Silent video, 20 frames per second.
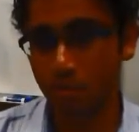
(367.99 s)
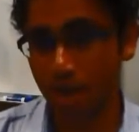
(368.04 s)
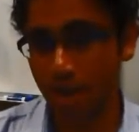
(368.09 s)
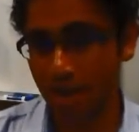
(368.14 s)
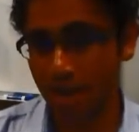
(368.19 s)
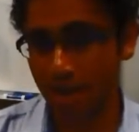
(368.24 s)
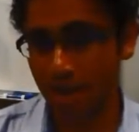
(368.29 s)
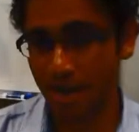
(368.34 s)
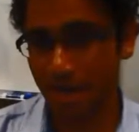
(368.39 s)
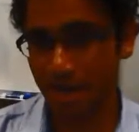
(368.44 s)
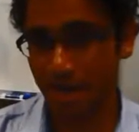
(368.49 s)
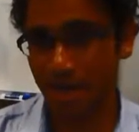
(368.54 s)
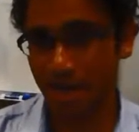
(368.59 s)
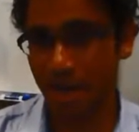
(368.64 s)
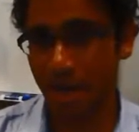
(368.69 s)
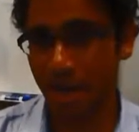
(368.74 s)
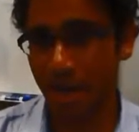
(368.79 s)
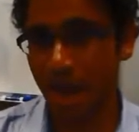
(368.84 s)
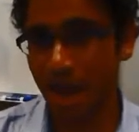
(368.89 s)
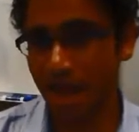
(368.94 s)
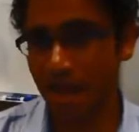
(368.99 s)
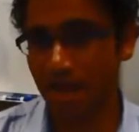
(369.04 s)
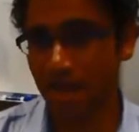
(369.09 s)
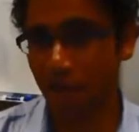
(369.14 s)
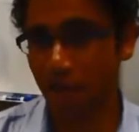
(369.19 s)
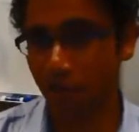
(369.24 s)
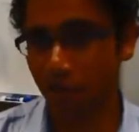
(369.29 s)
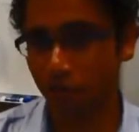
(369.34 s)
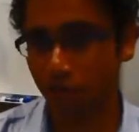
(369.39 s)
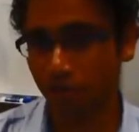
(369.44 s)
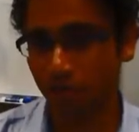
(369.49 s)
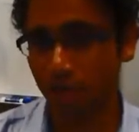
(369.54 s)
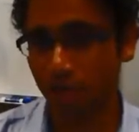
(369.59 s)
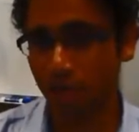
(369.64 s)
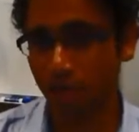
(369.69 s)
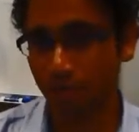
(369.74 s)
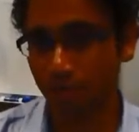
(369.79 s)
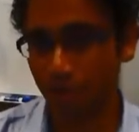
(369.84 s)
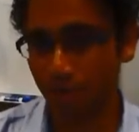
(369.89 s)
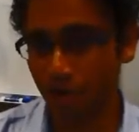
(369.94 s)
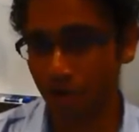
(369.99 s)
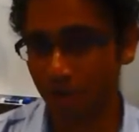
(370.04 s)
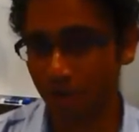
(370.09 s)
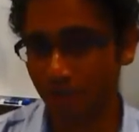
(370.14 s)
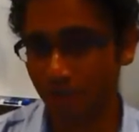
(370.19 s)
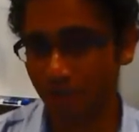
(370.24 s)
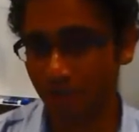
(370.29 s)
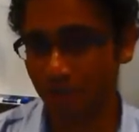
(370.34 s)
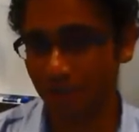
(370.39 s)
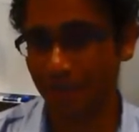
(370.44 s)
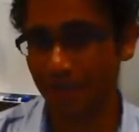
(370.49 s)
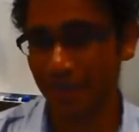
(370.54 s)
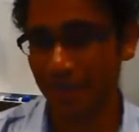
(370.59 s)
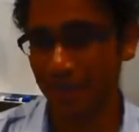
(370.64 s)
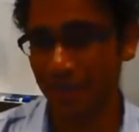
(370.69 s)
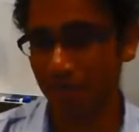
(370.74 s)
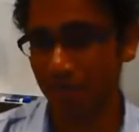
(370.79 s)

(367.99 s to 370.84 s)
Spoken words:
When I launched our products in the